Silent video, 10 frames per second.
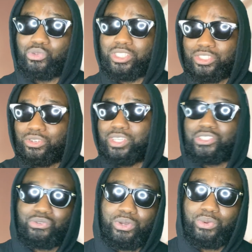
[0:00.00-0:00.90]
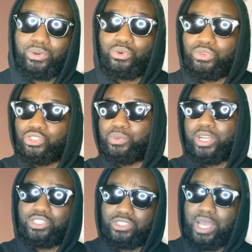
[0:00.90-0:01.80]
ones do you disagree with? Who would you put
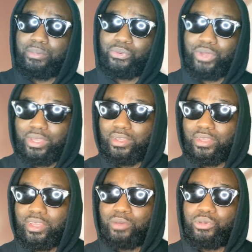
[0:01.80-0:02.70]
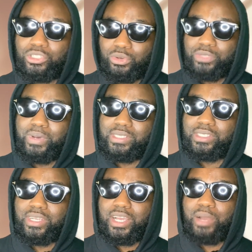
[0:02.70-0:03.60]
as your top three? Put your responses
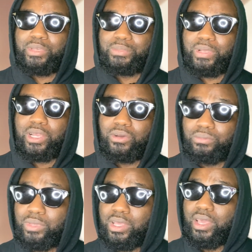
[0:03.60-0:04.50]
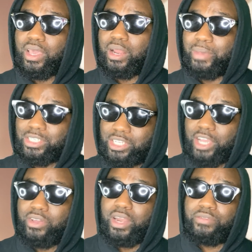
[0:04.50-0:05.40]
in the comments below, and I might shout
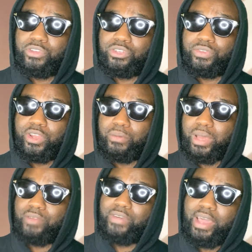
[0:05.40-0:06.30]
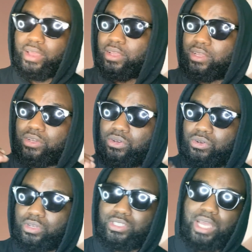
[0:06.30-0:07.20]
you out in a future video. Matter of fact,
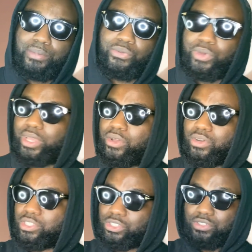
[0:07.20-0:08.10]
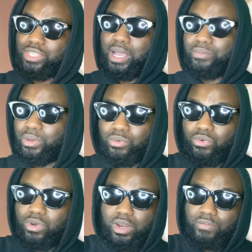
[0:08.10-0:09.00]
your top three or just your top number
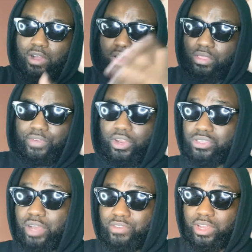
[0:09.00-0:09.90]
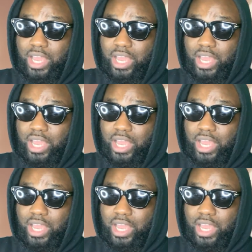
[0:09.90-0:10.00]
one of all the videos I've done,